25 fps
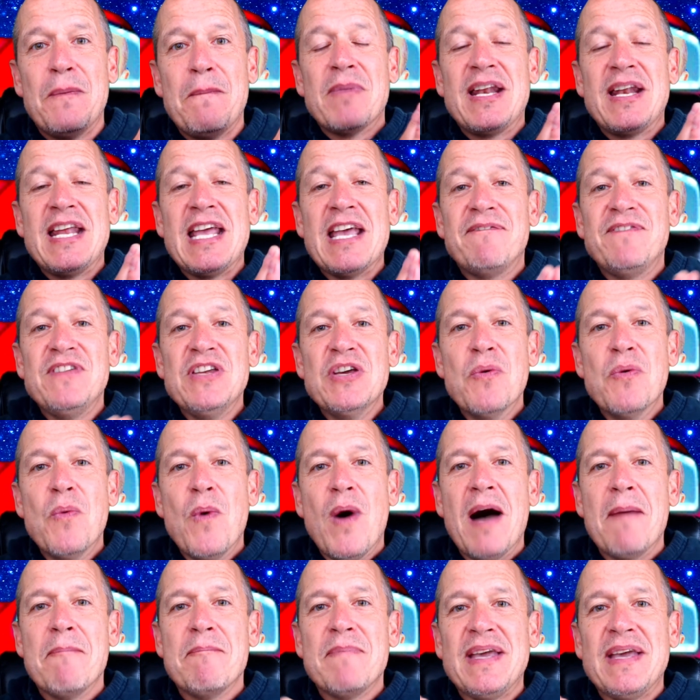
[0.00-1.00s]
But if you
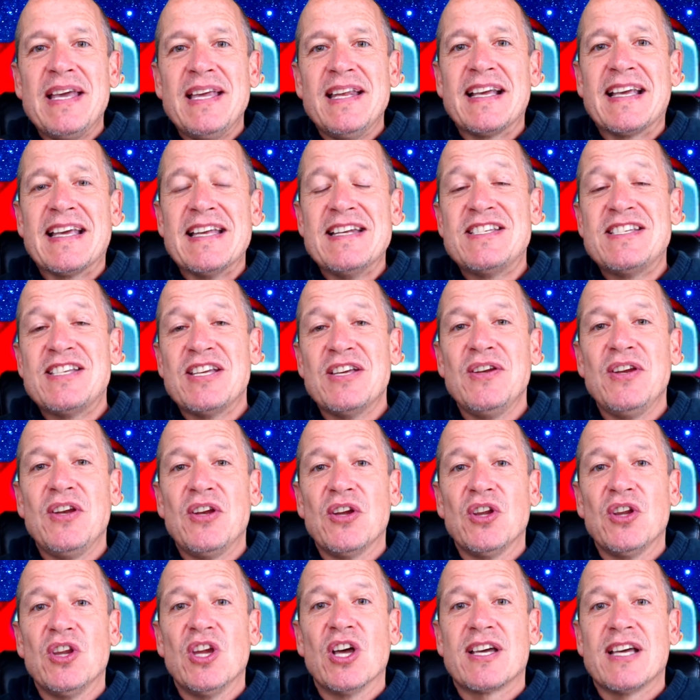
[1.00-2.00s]
want me to continue
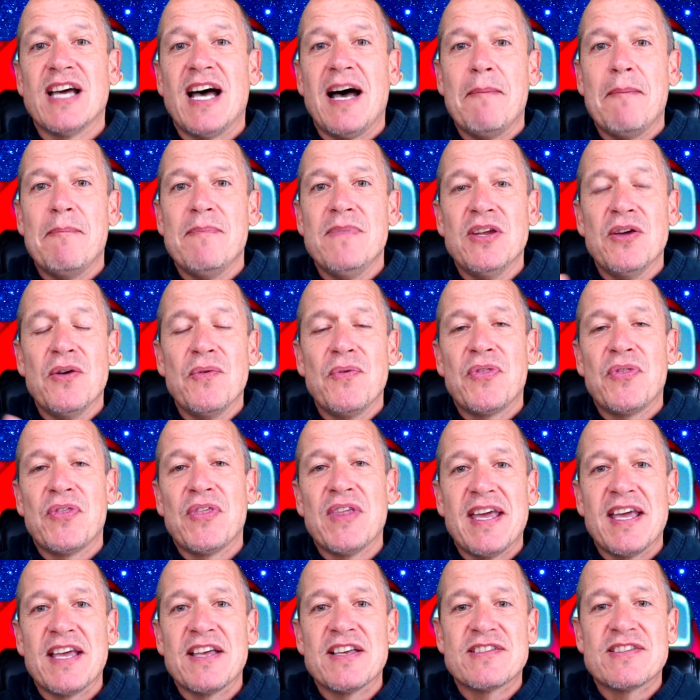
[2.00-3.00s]
to look up new
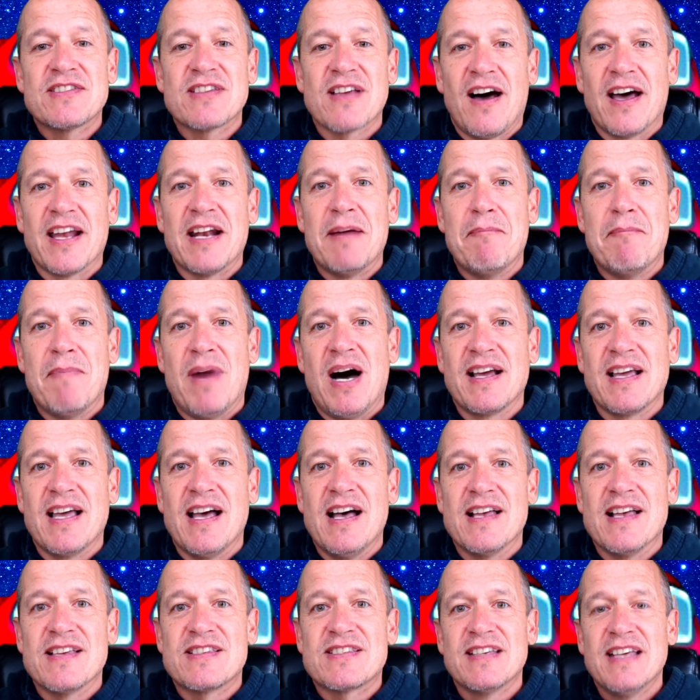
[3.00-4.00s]
things on Among
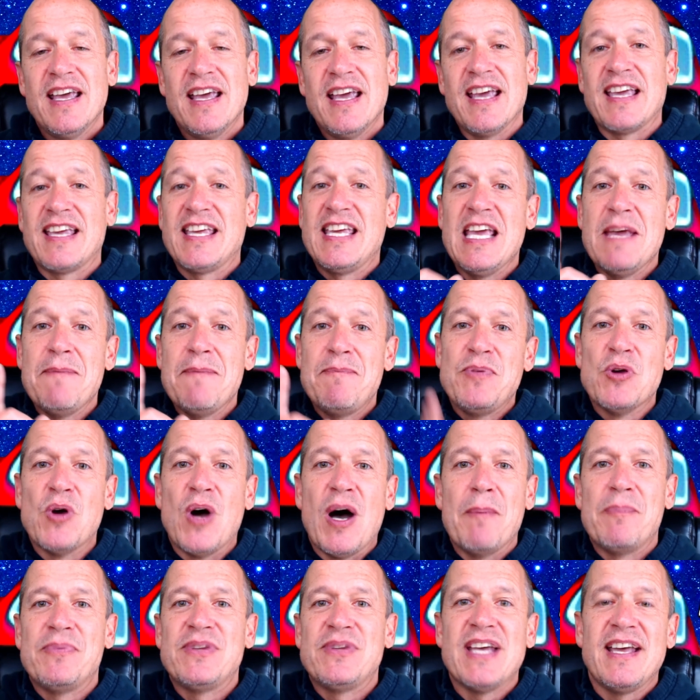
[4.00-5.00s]
Us and keep you
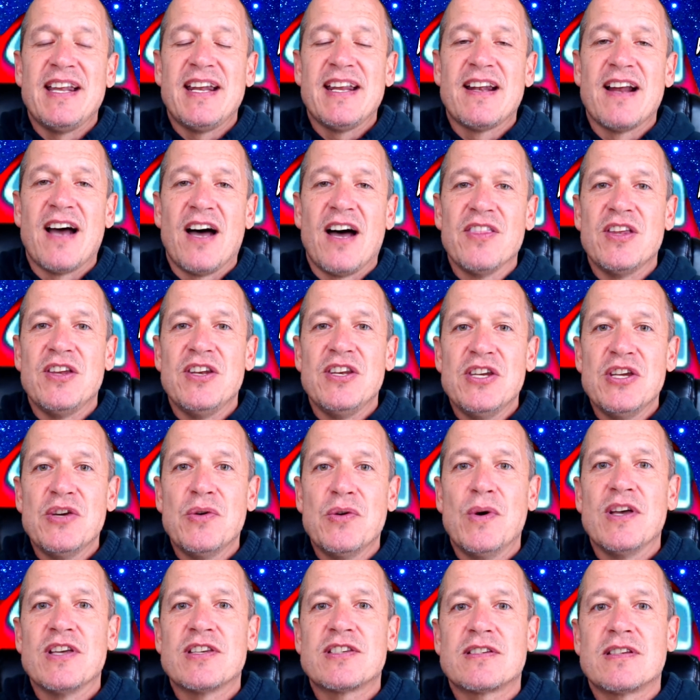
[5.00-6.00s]
updated on the
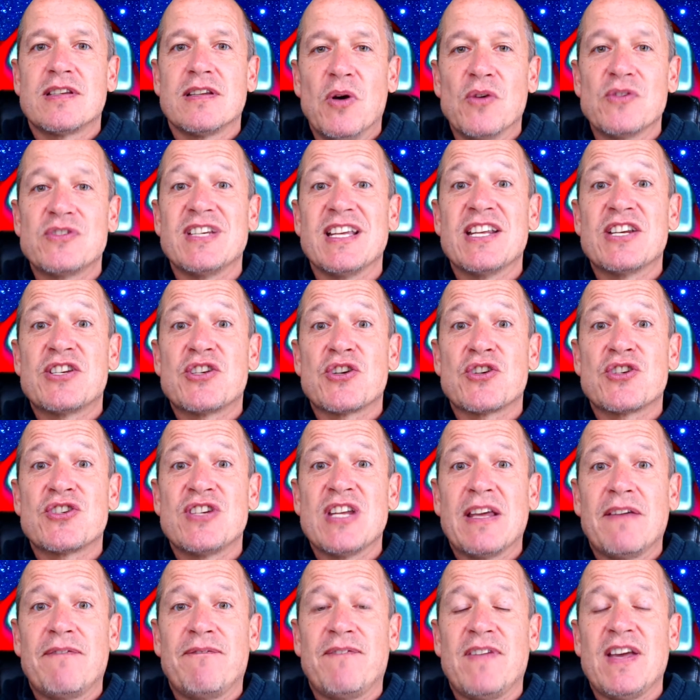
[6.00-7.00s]
newest, most
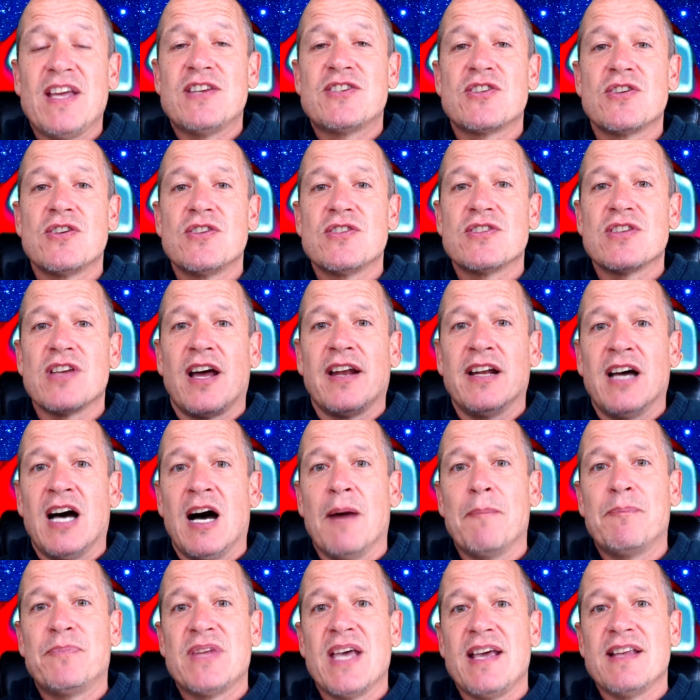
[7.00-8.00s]
interesting features on
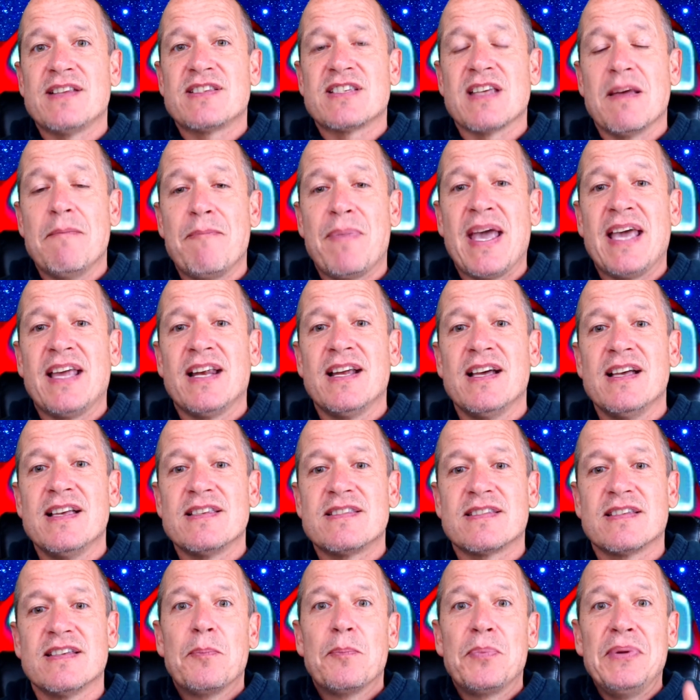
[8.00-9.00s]
updates and
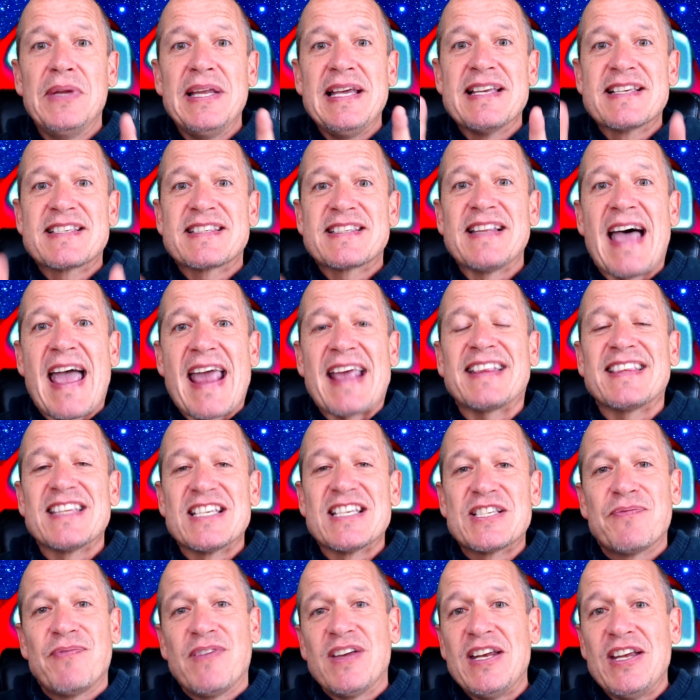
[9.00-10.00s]
betas, please like
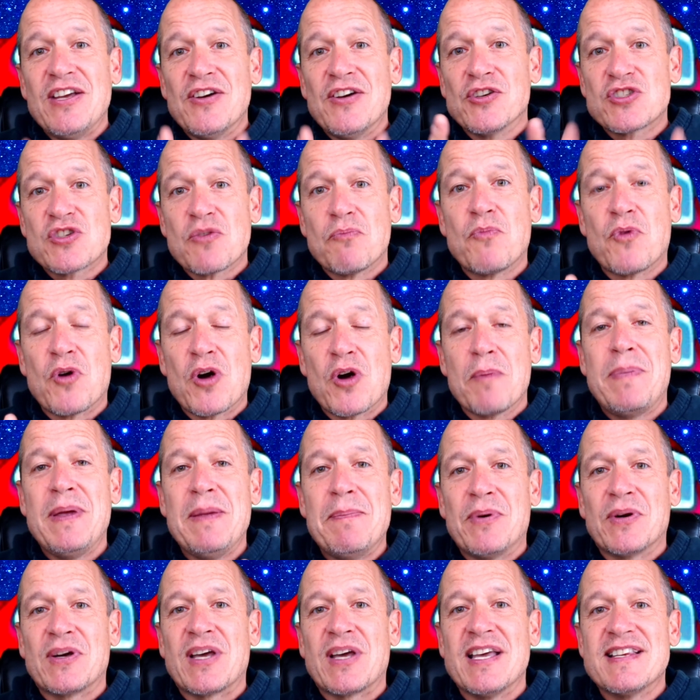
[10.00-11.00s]
this video so more
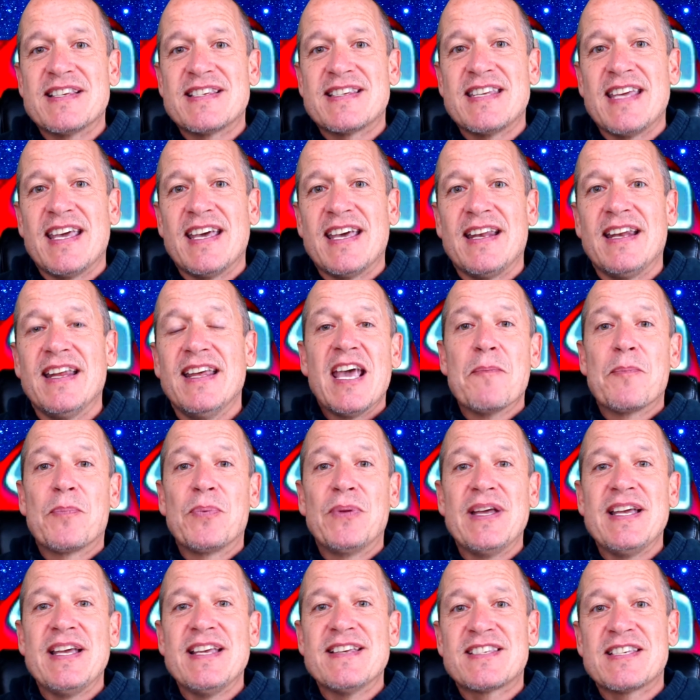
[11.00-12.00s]
people can see it, and
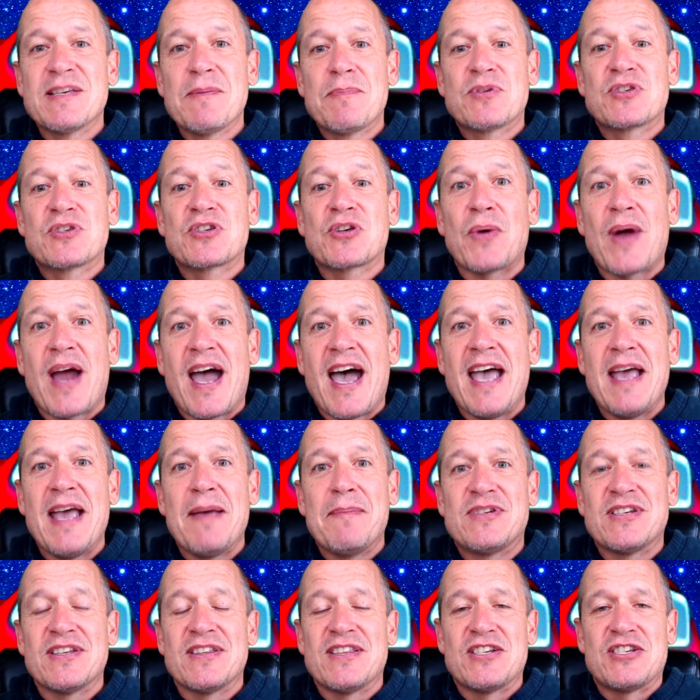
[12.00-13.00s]
please
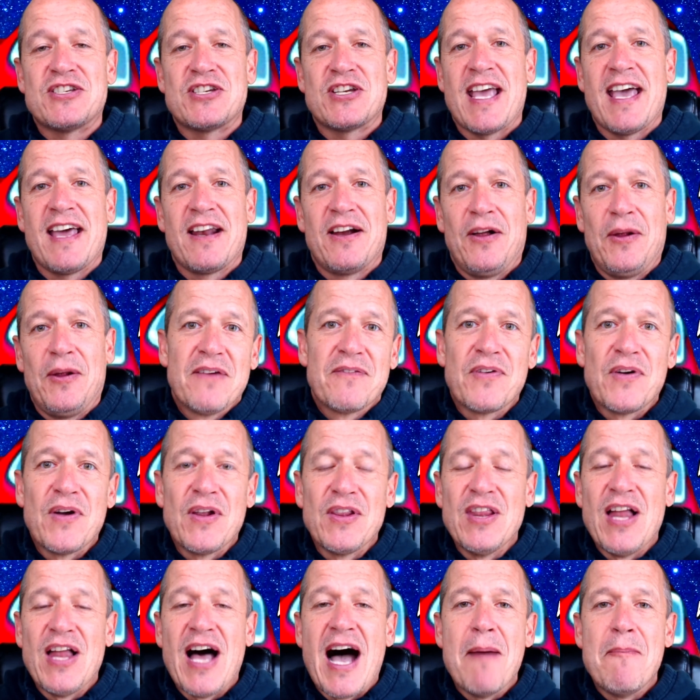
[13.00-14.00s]
subscribe to the channel for
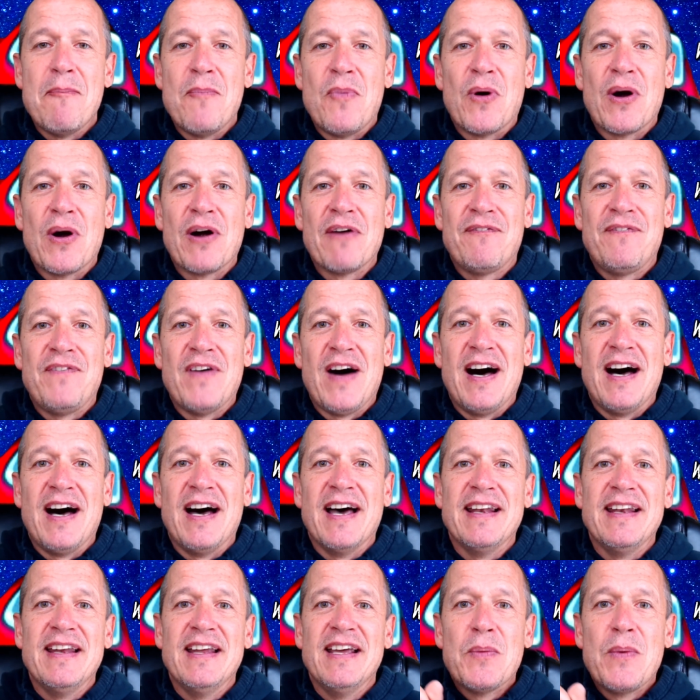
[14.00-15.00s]
a lot more
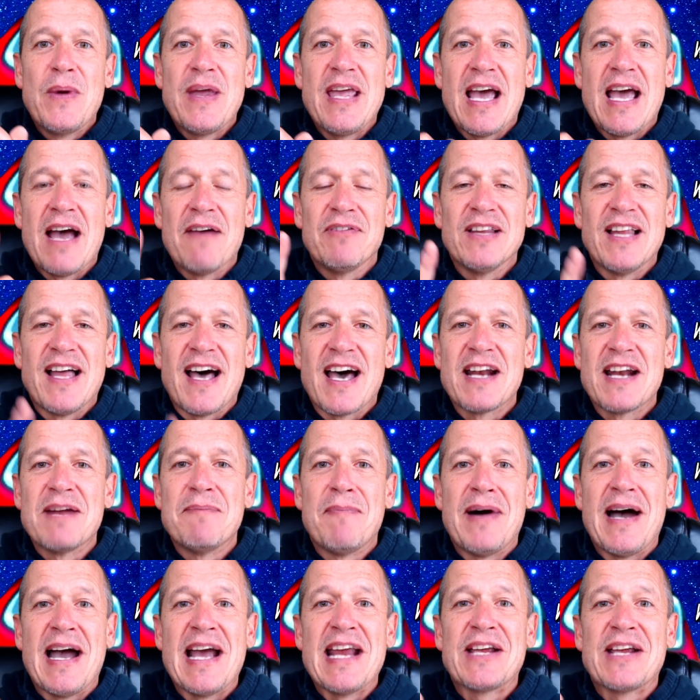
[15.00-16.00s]
fun. We have a lot of
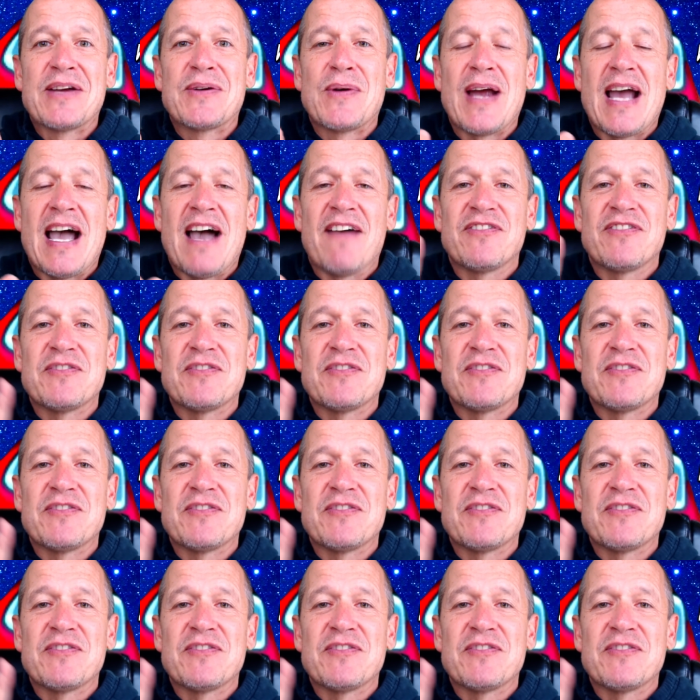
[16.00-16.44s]
Minecraft